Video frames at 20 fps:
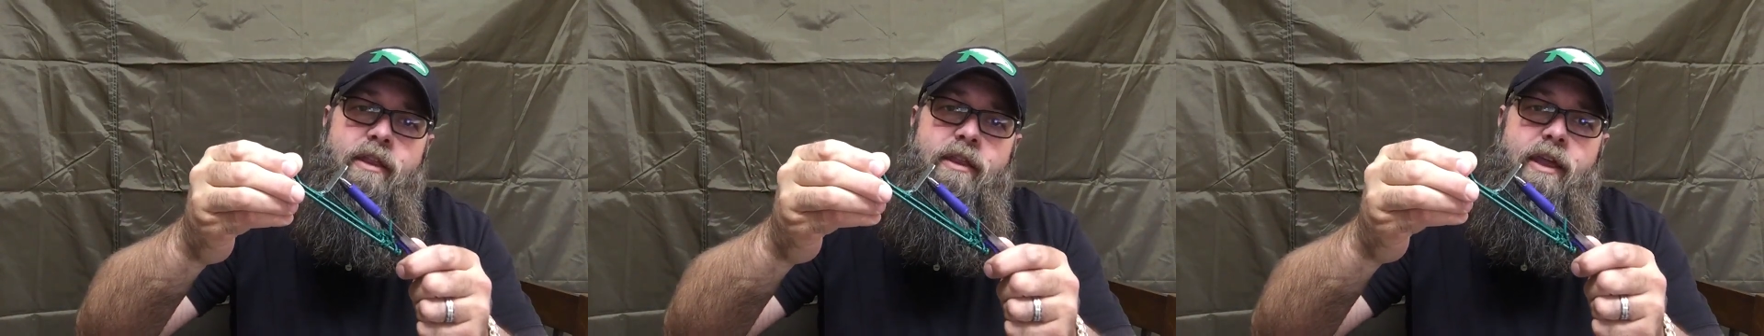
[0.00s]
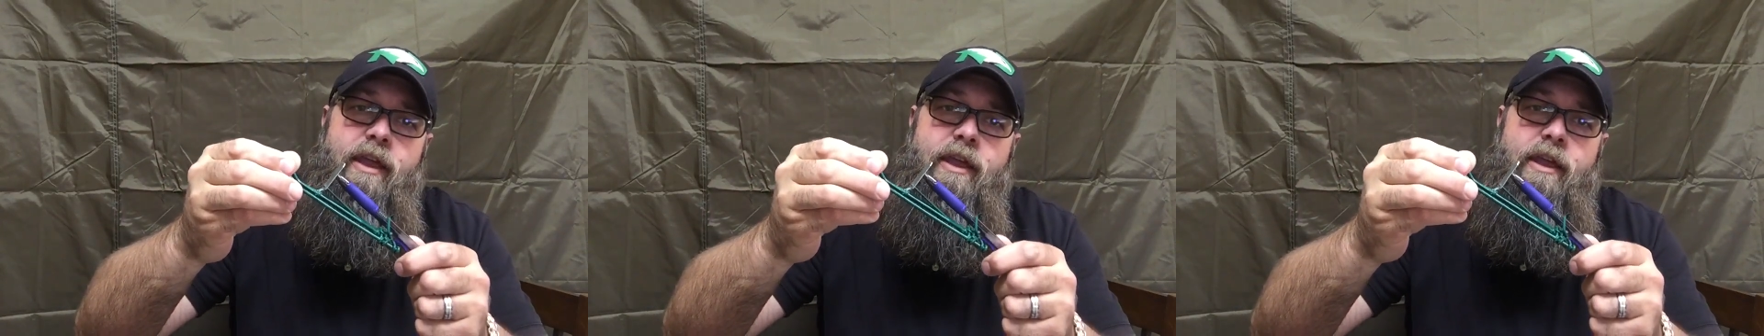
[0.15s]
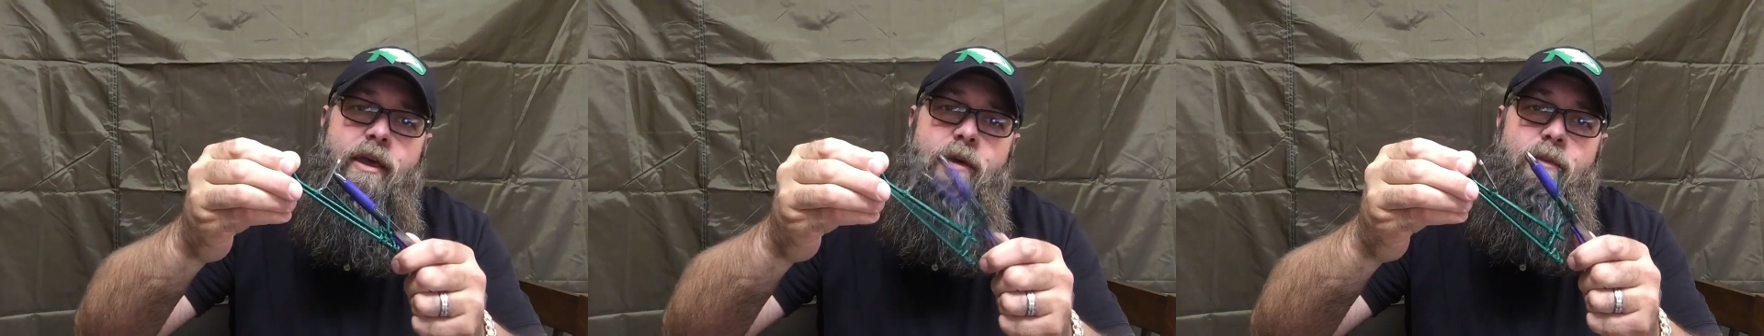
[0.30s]

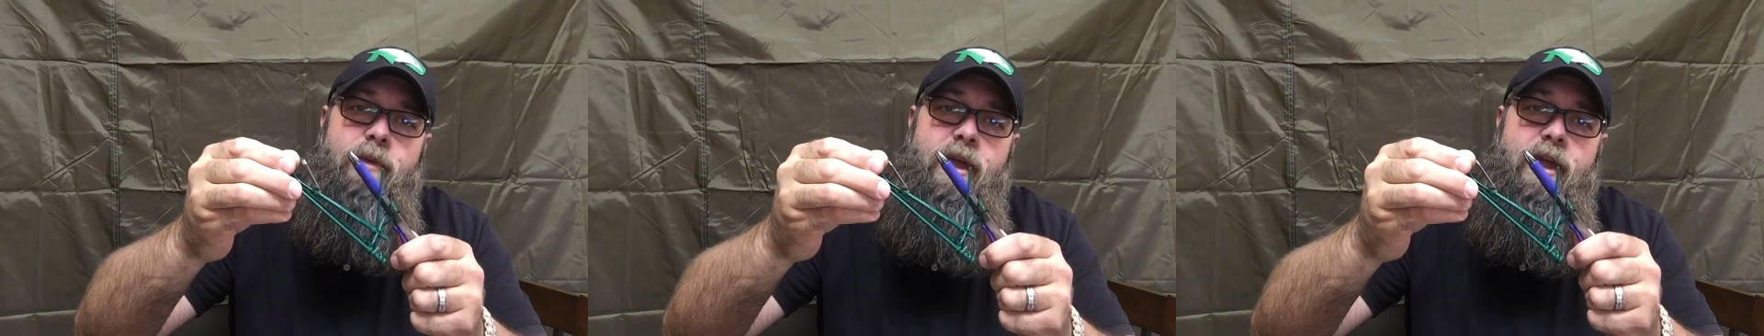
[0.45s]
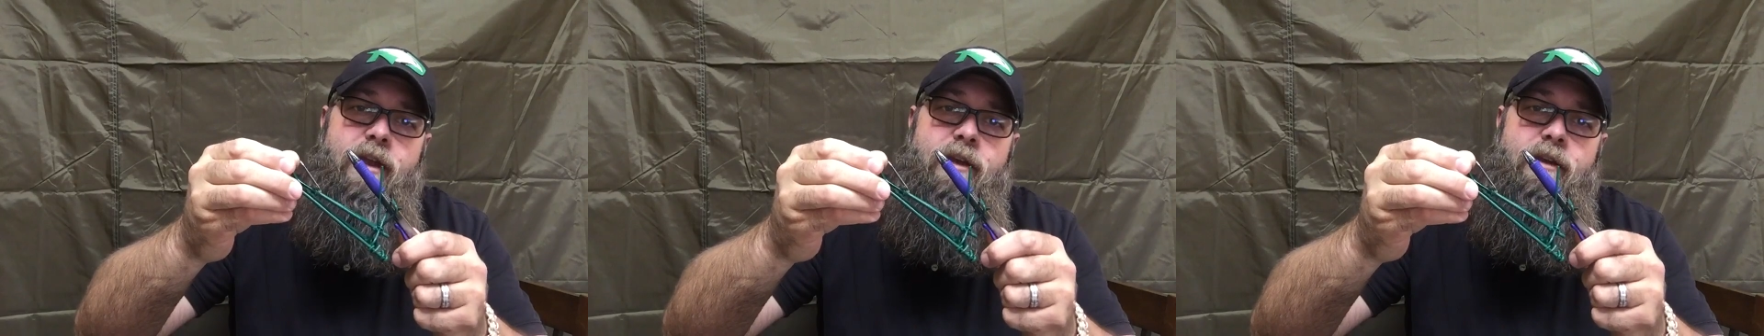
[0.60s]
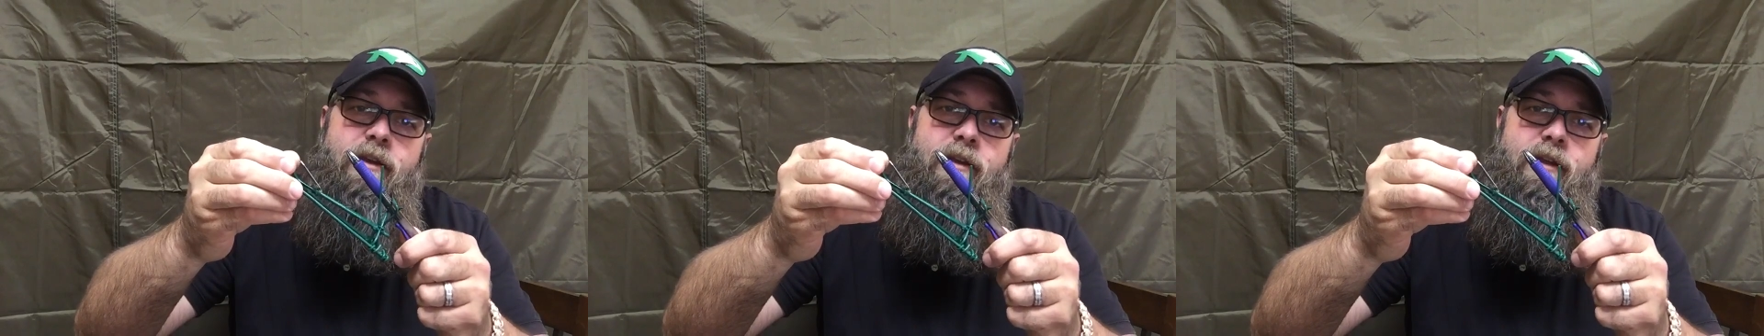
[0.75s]
they come
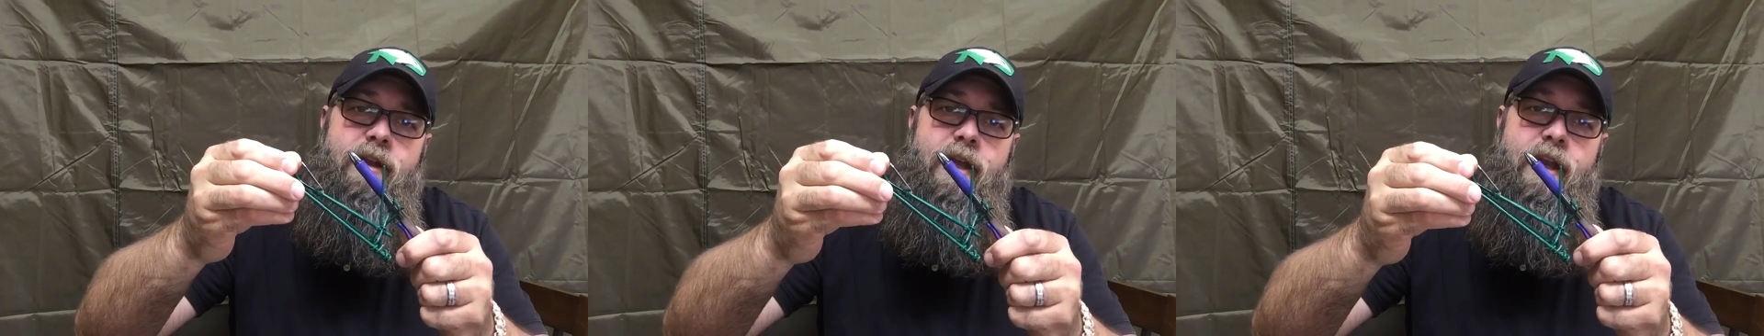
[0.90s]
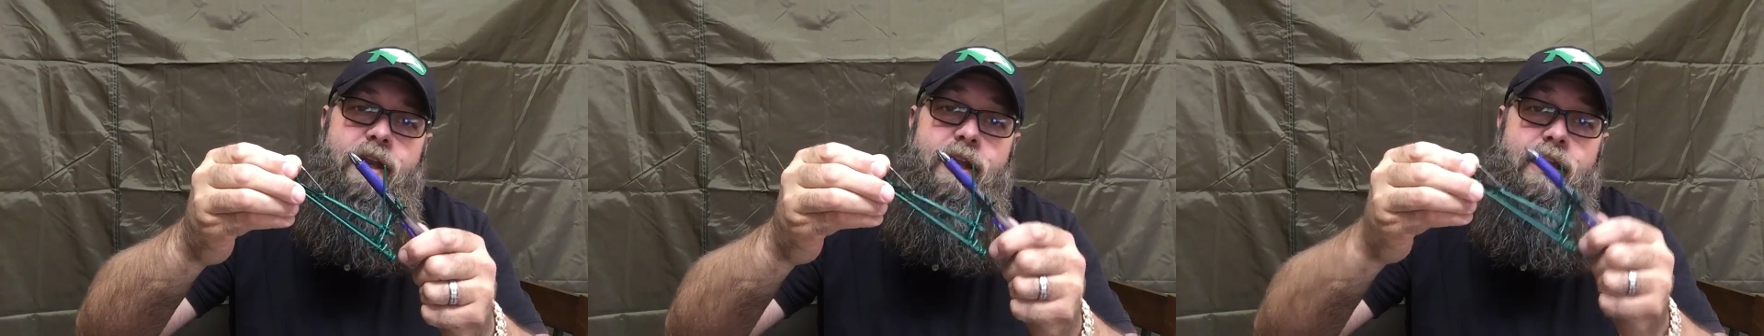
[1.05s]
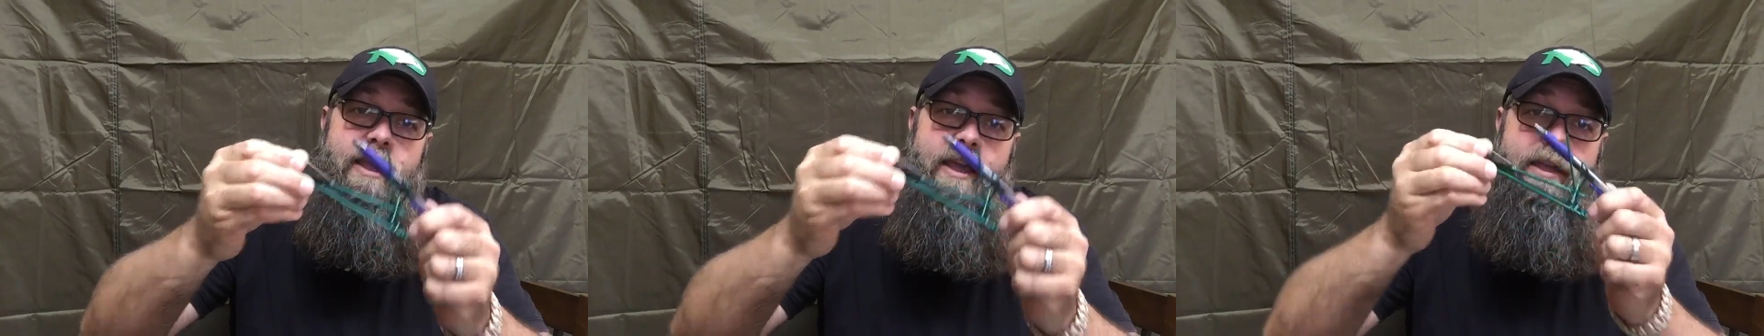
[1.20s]
in
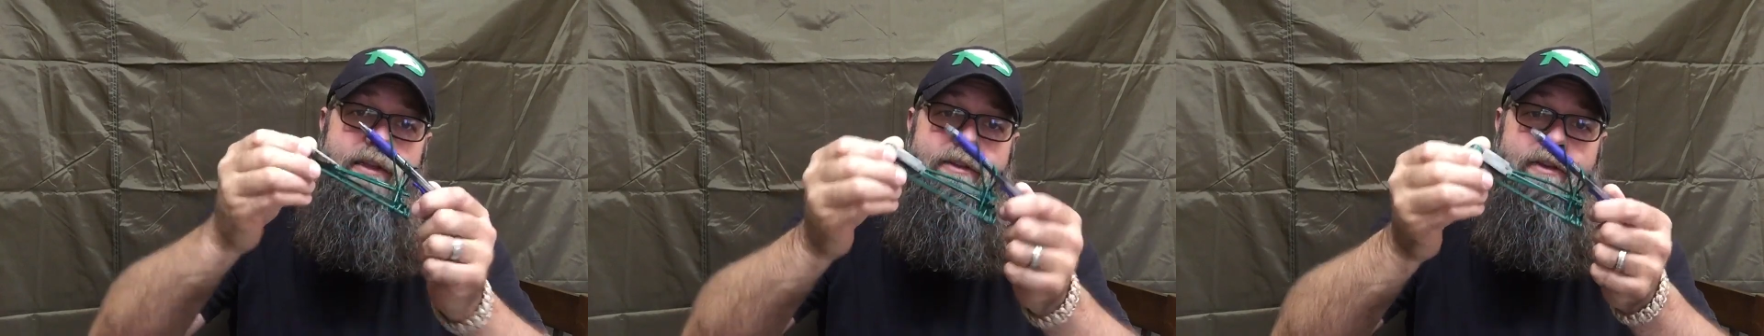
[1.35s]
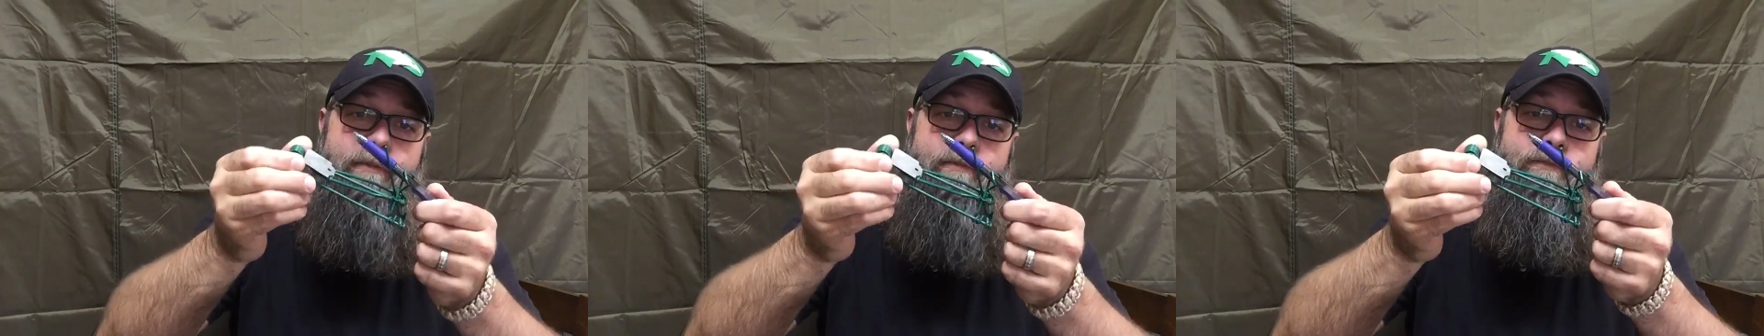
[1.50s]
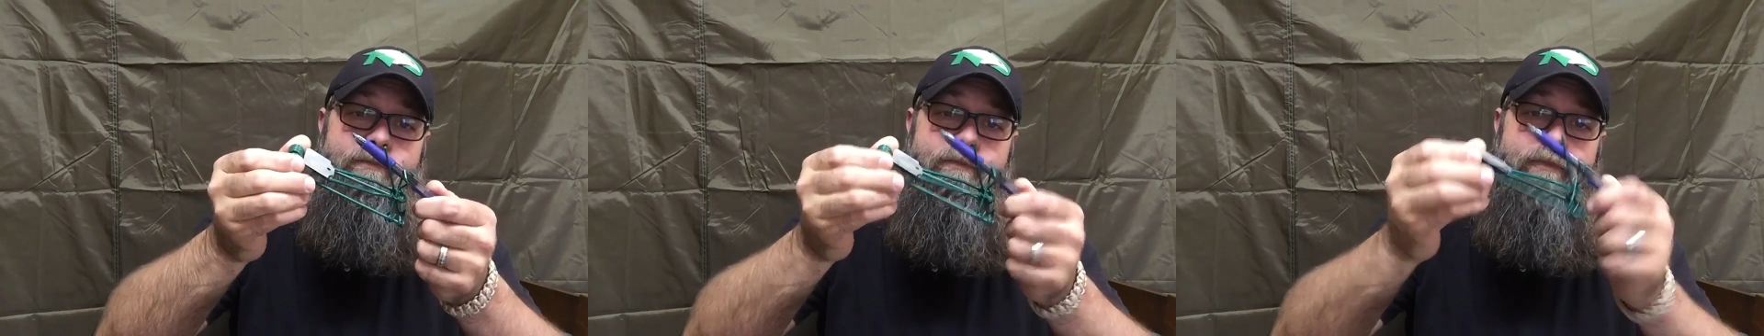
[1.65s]
and it gets
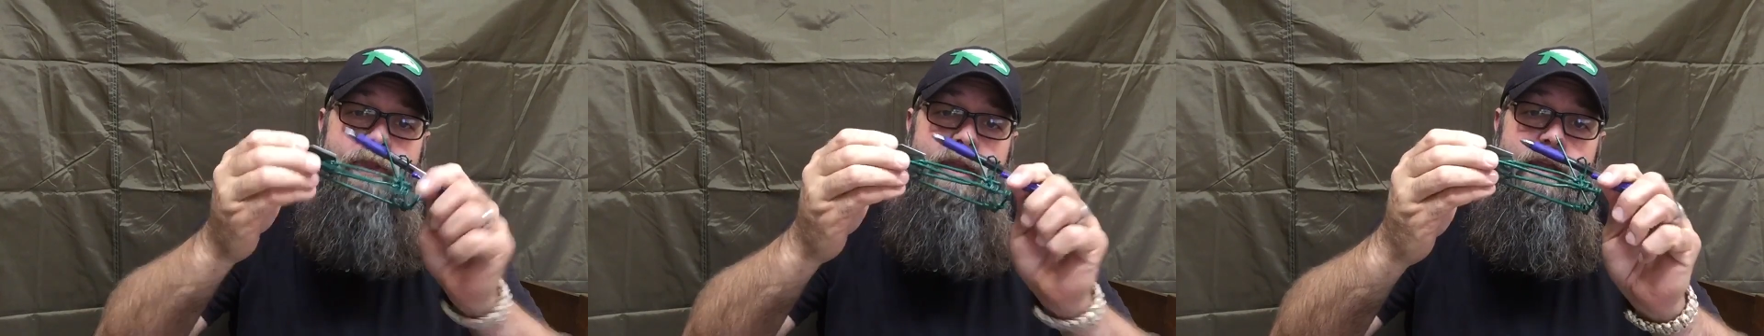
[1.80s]
them